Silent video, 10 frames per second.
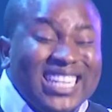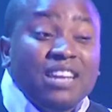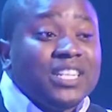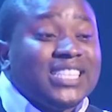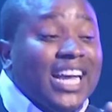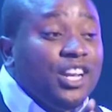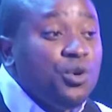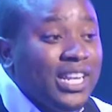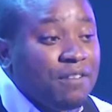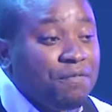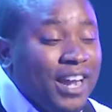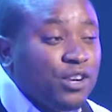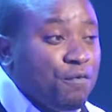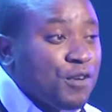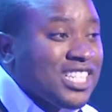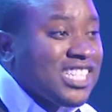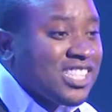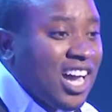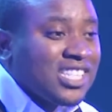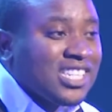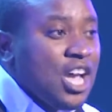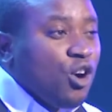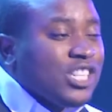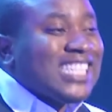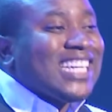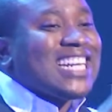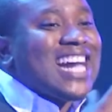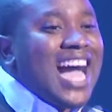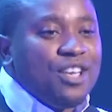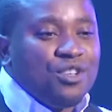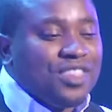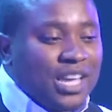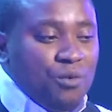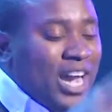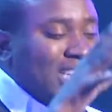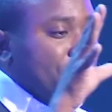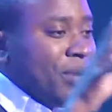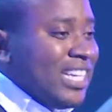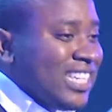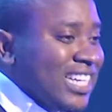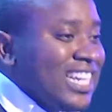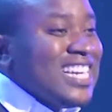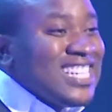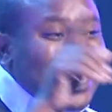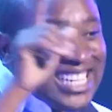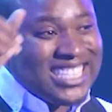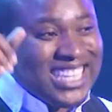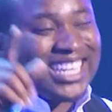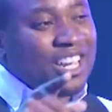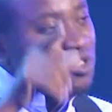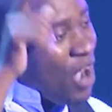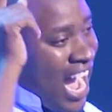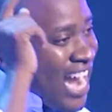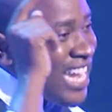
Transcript: they'll never tell you when the fight officially starts. Because as a guy, you're thinking we are debating. She's thinking you are